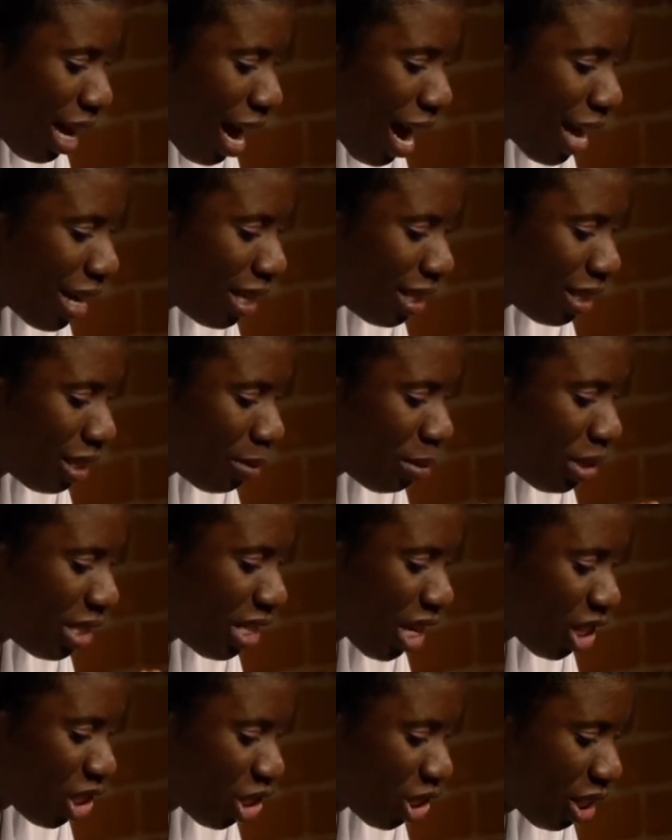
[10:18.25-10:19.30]
and
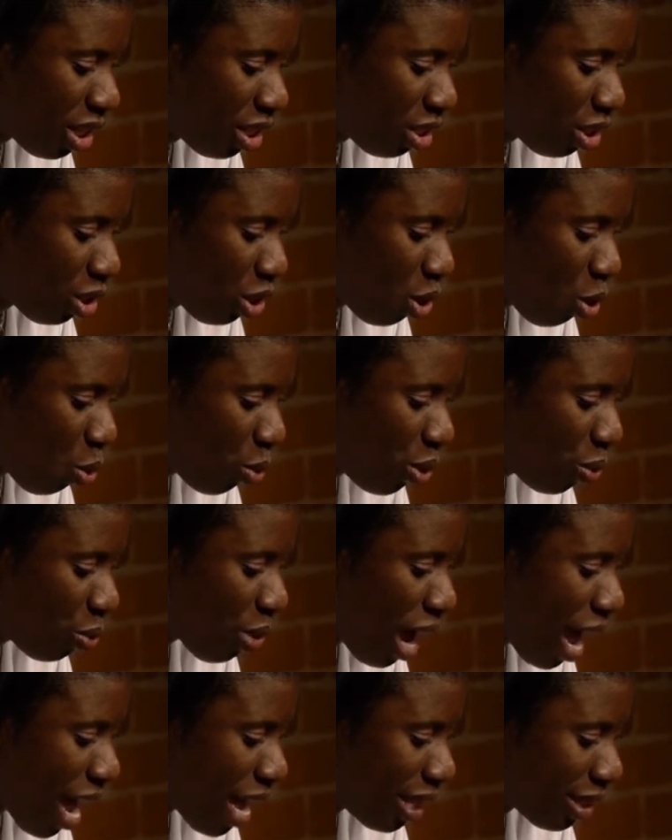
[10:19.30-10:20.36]
intimidation, we
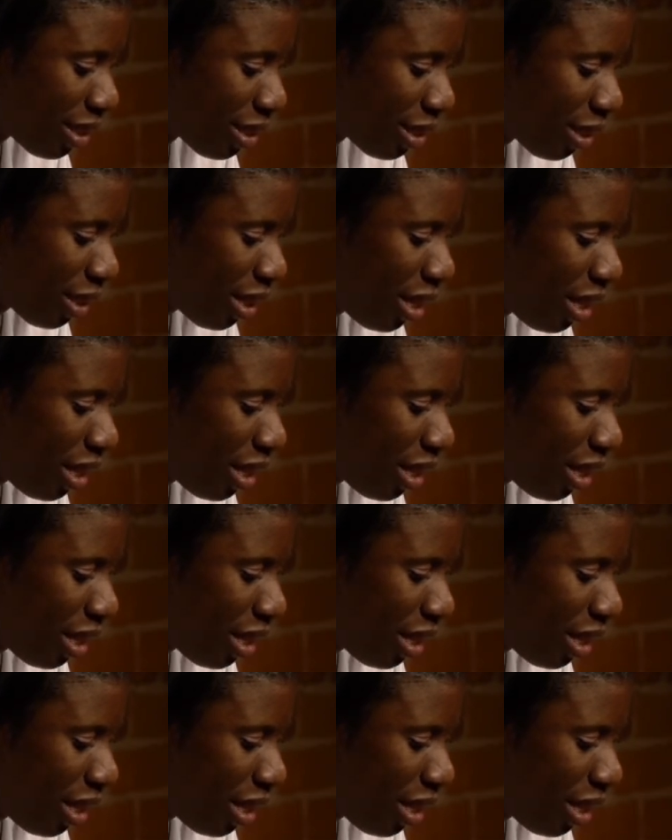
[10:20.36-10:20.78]
rise.